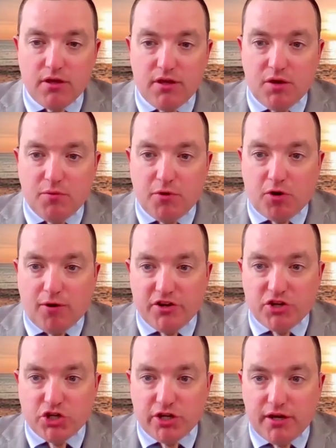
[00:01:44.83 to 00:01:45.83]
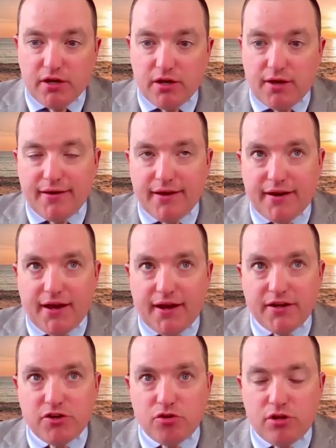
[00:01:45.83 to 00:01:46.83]
immigration, and
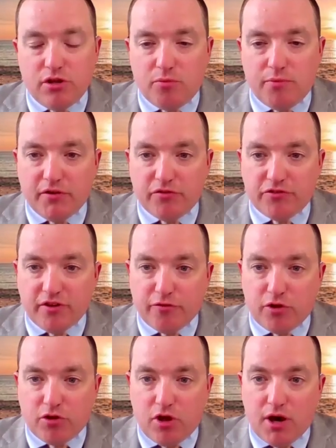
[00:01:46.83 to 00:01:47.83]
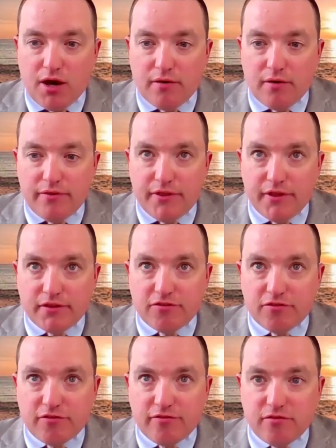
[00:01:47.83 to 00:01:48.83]
I do a little bit of civil law
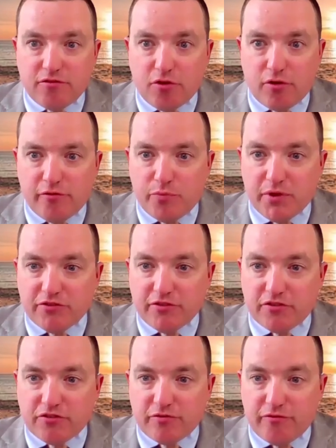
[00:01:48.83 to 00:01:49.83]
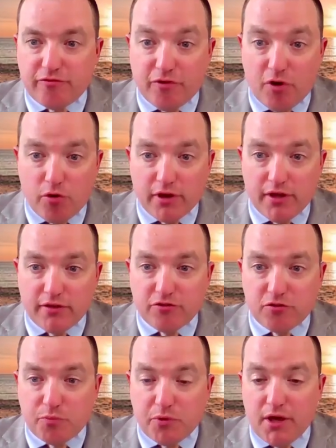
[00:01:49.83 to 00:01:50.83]
that's sort of business
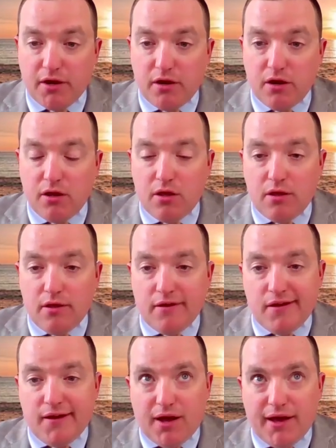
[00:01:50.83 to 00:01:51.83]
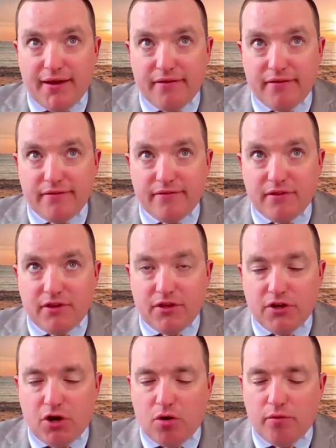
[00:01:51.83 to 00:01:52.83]
focused, but the
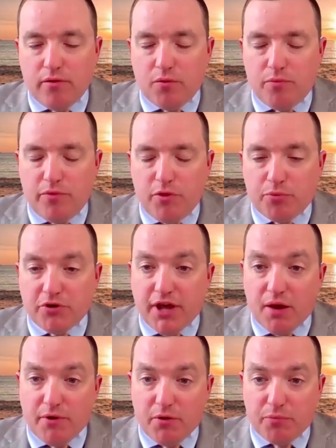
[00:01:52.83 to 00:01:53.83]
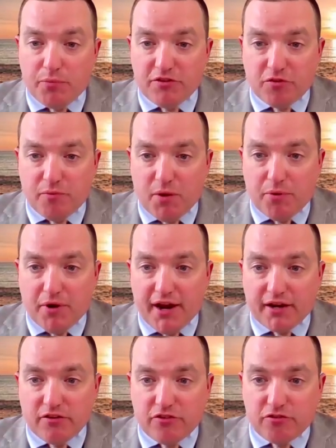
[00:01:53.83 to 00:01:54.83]
predominant piece of my
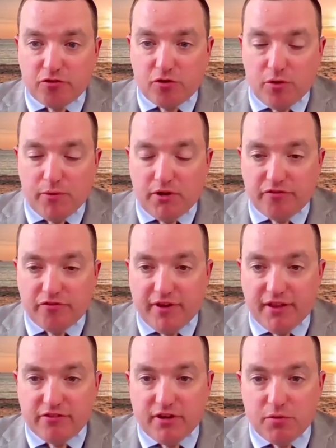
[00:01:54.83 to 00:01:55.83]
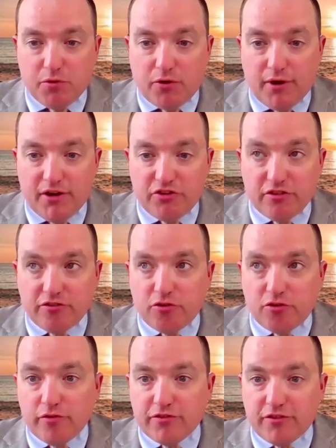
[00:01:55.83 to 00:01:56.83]
practice is criminal defense and immigration
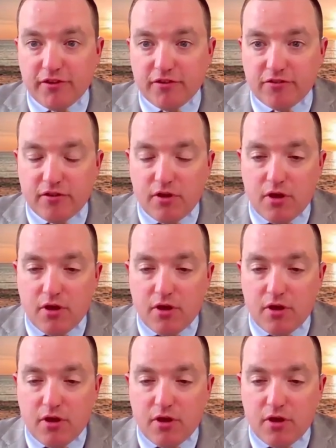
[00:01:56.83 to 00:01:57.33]
services.